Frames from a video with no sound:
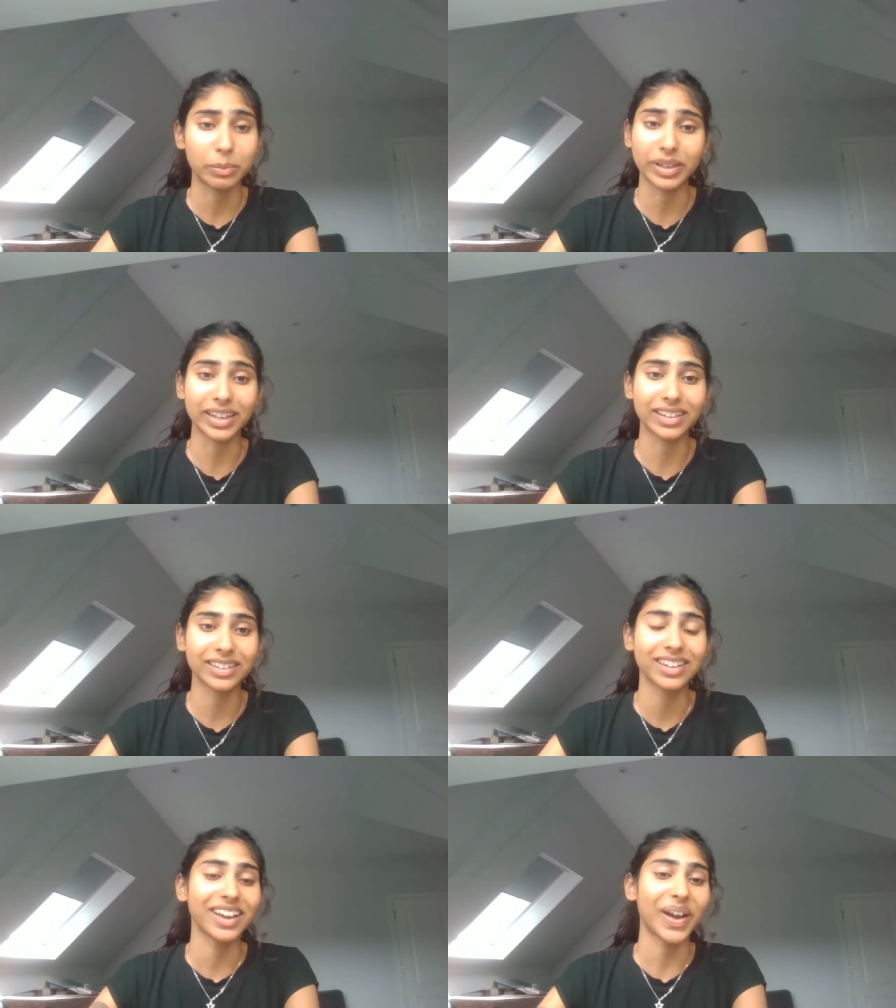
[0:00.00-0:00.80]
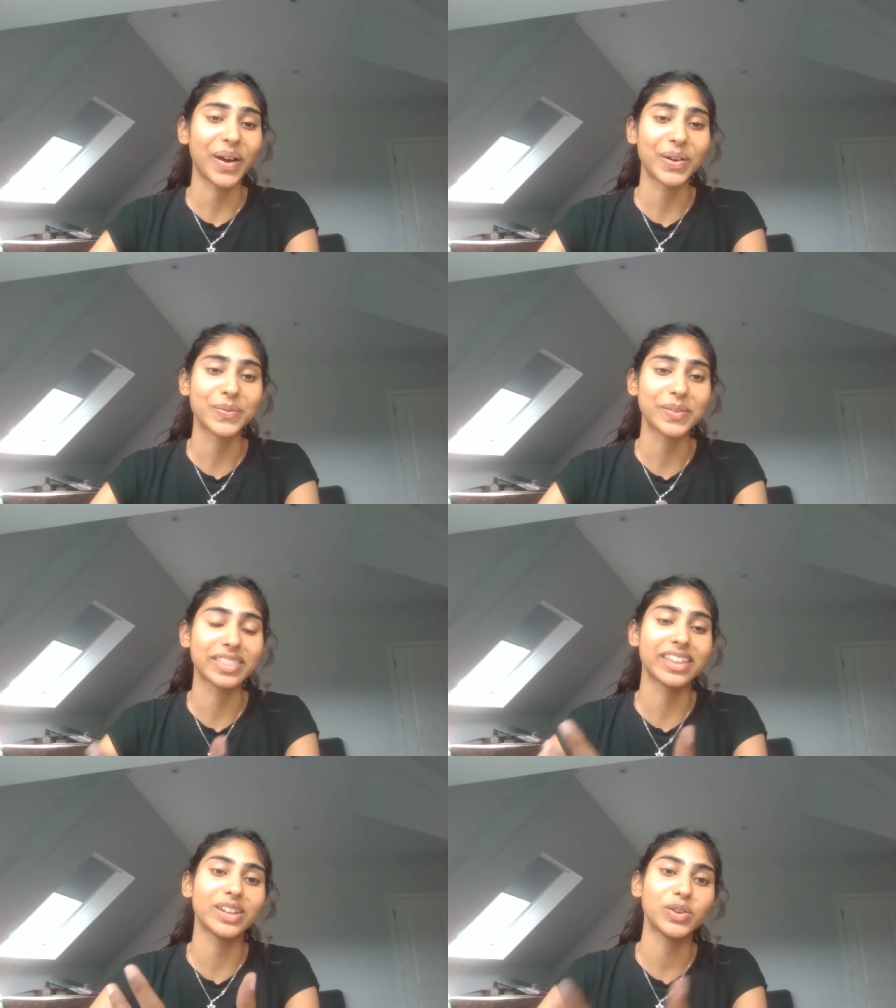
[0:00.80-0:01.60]
B, um,
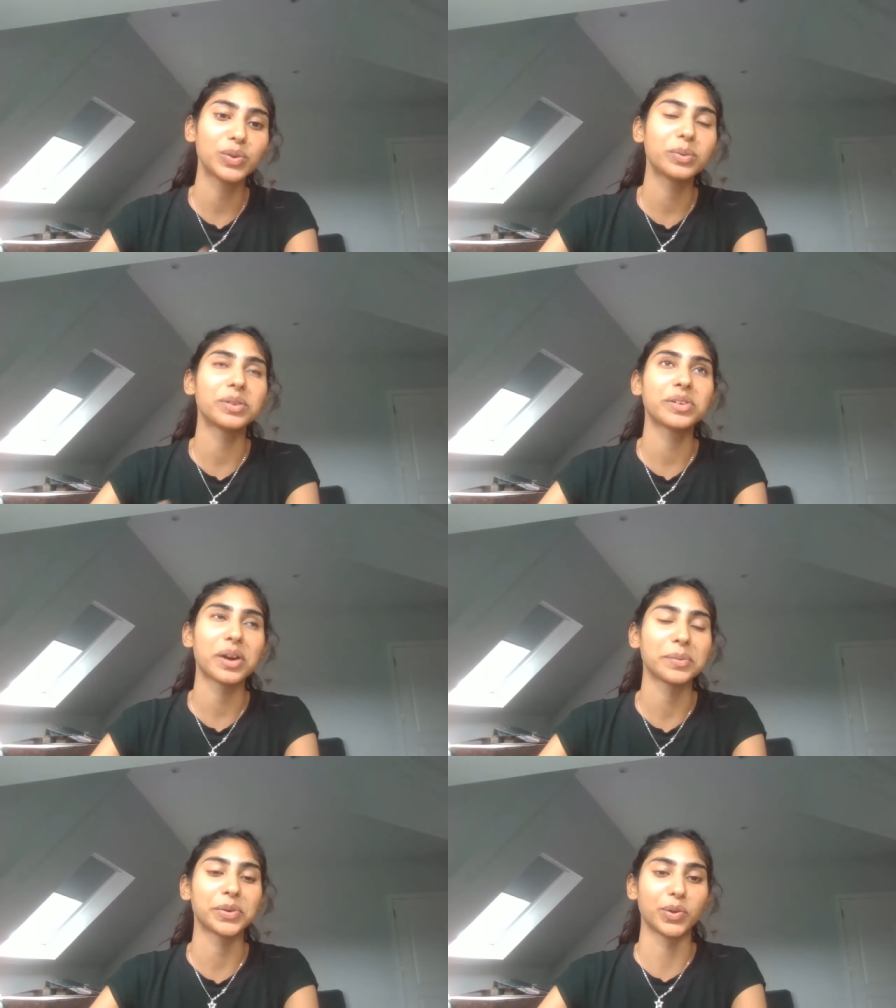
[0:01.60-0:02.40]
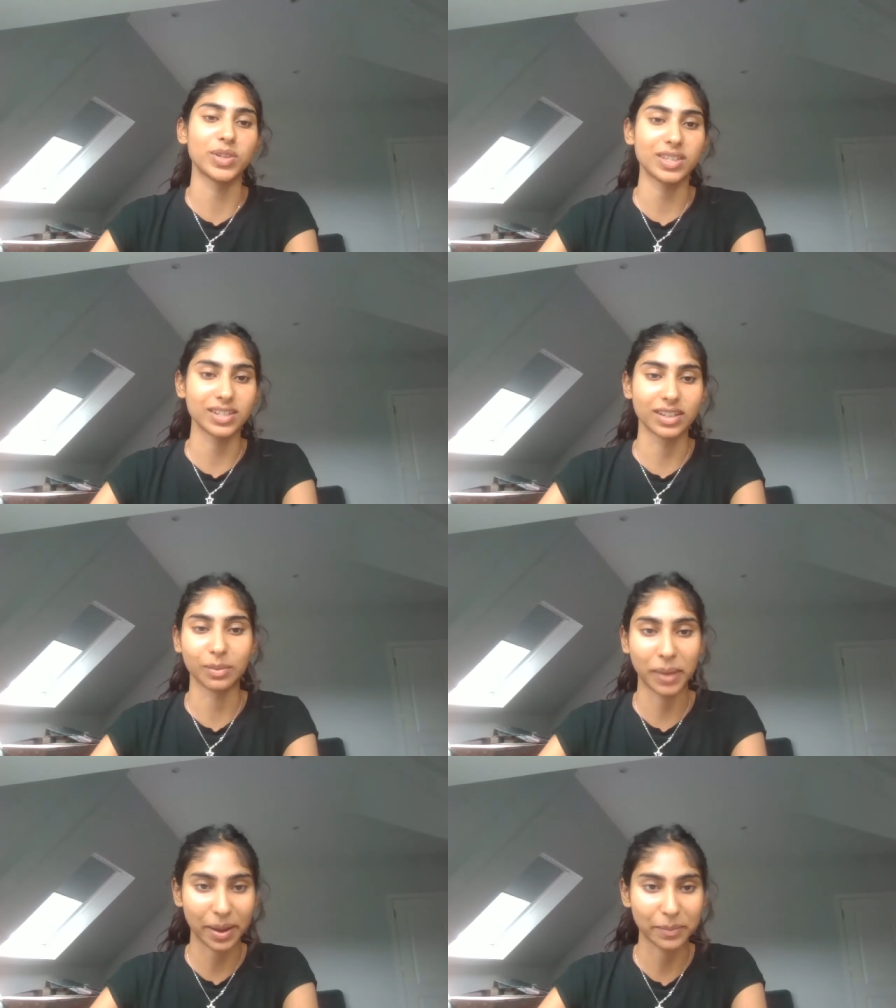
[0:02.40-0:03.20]
then you will come across the
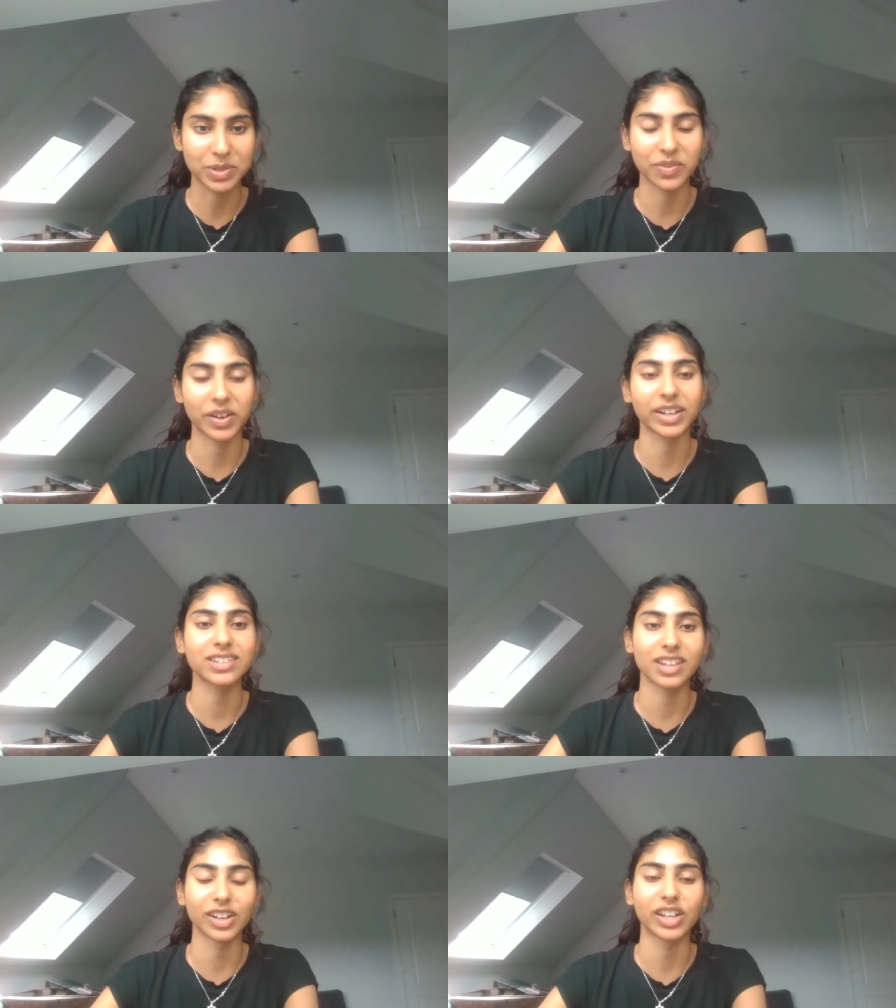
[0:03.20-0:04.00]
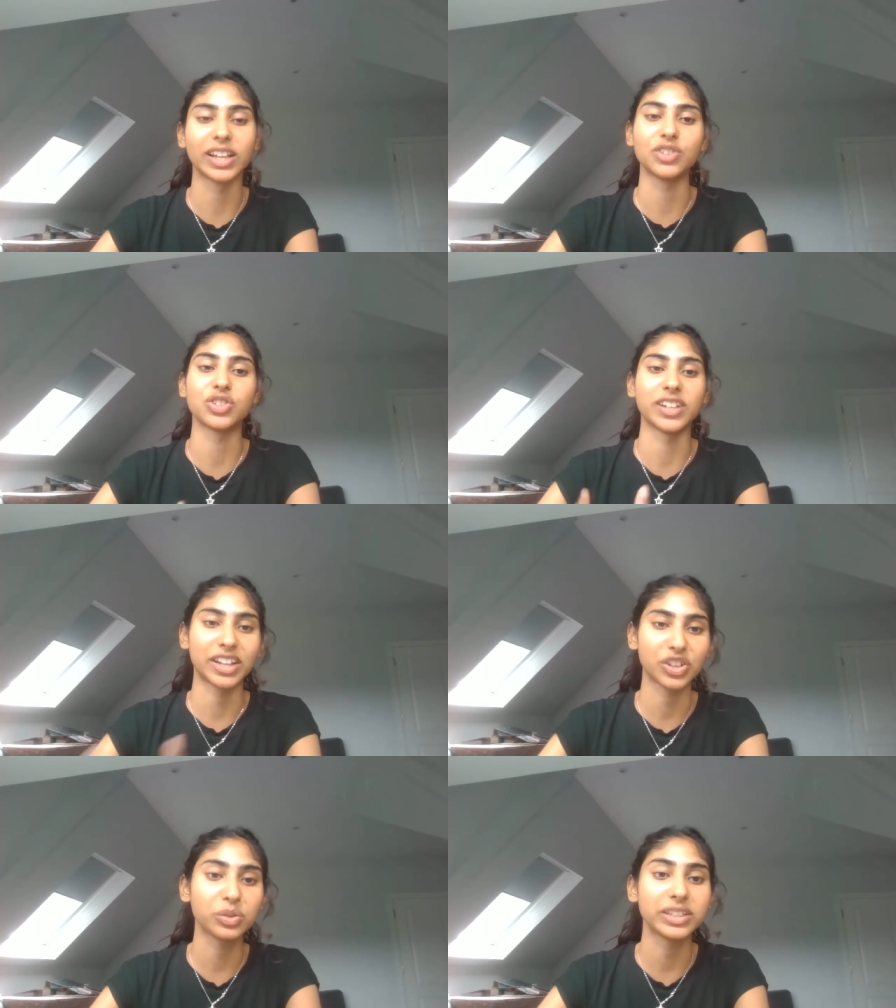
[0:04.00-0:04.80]
term atmospheric circulation
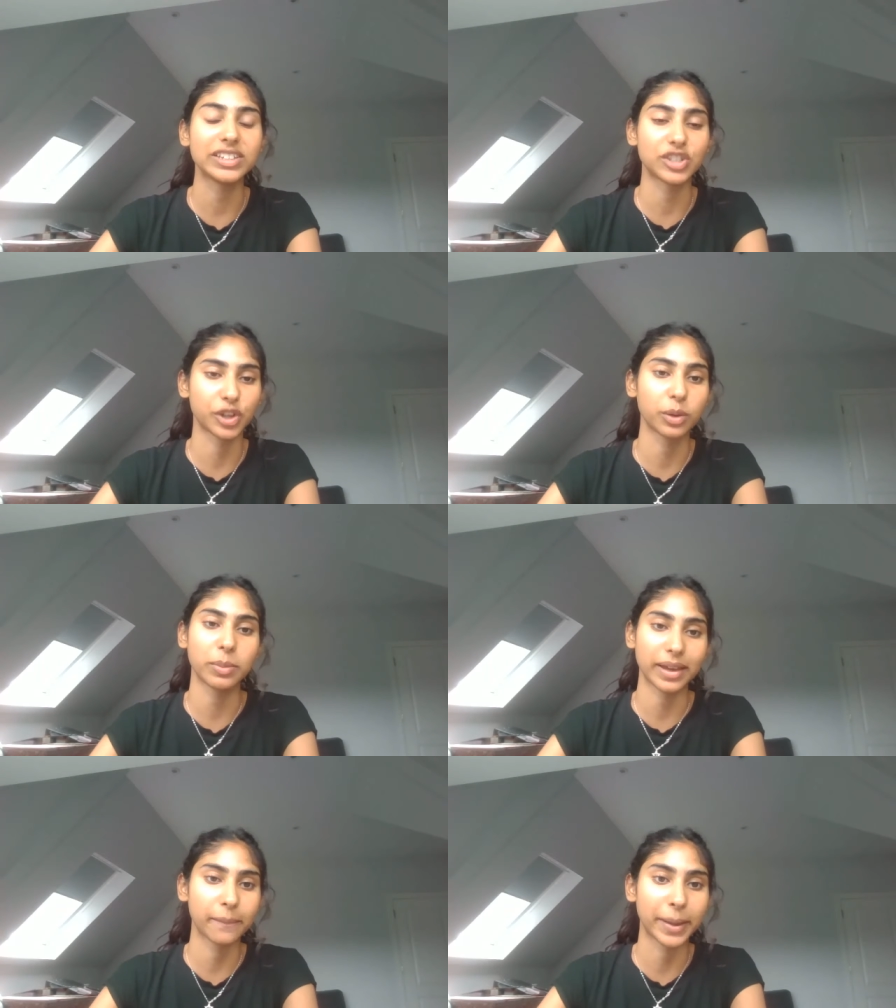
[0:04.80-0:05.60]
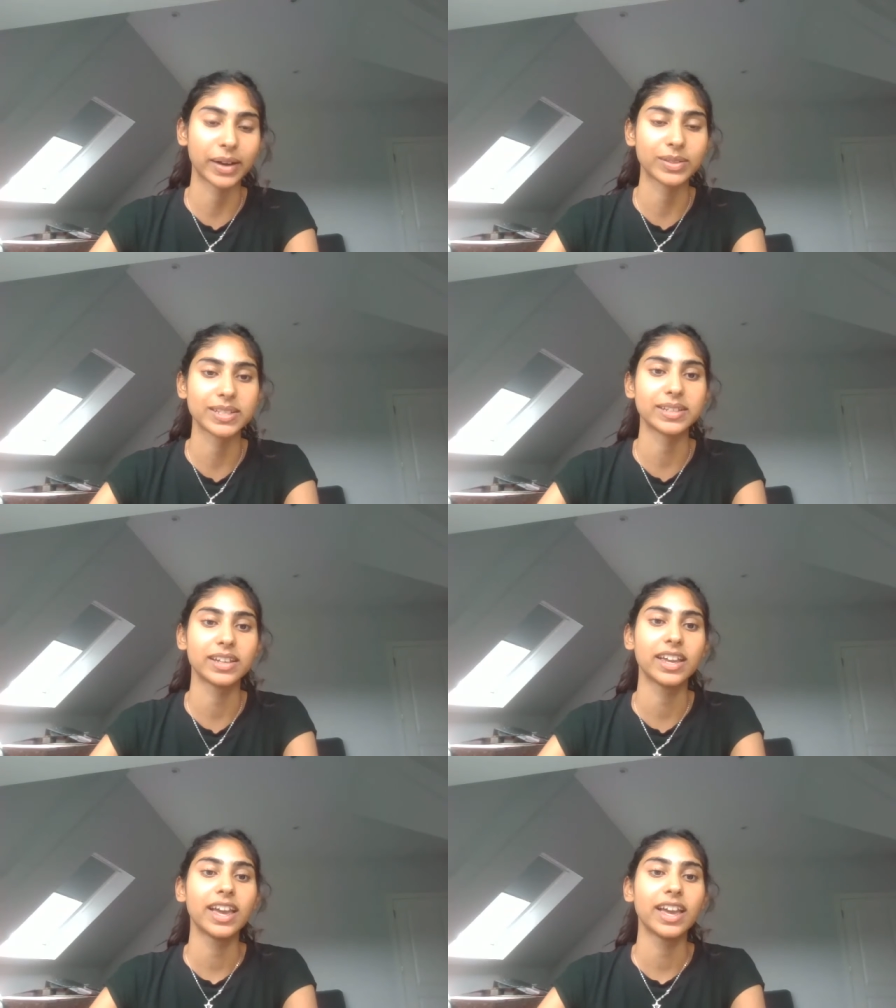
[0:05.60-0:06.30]
and you will need to know a bit about it.